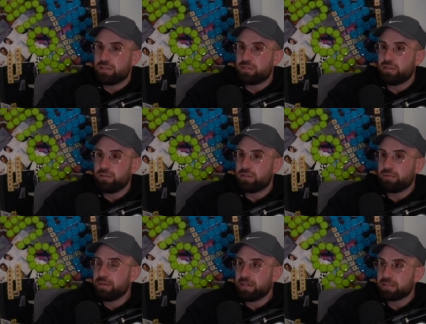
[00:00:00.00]
two,
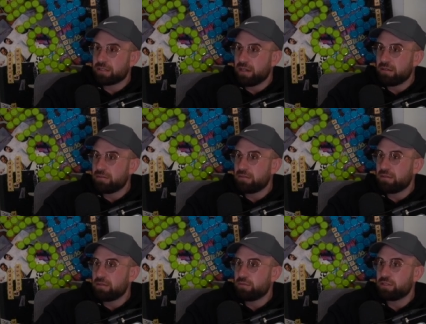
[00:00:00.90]
three months ago yeah.
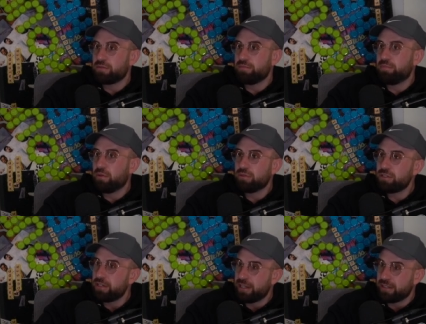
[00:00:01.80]
was
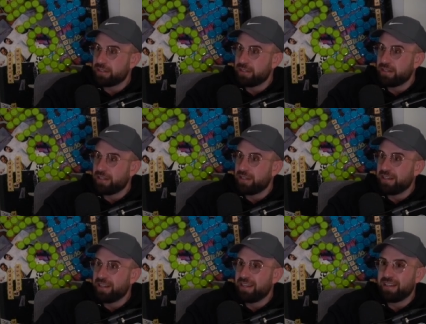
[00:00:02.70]
bullshit. It was.
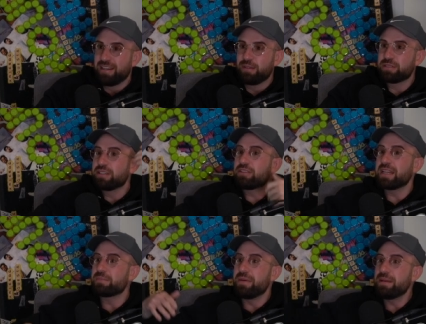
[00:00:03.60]
it was literally
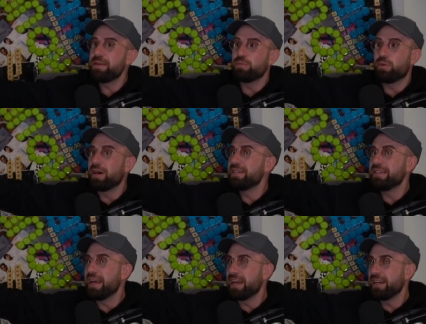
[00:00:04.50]
like maybe one
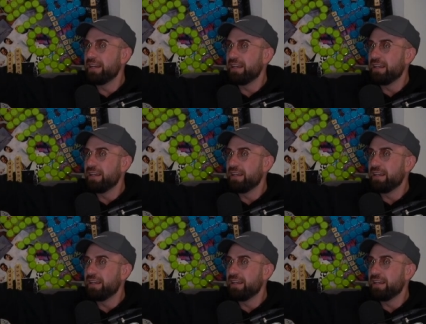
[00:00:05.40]
day.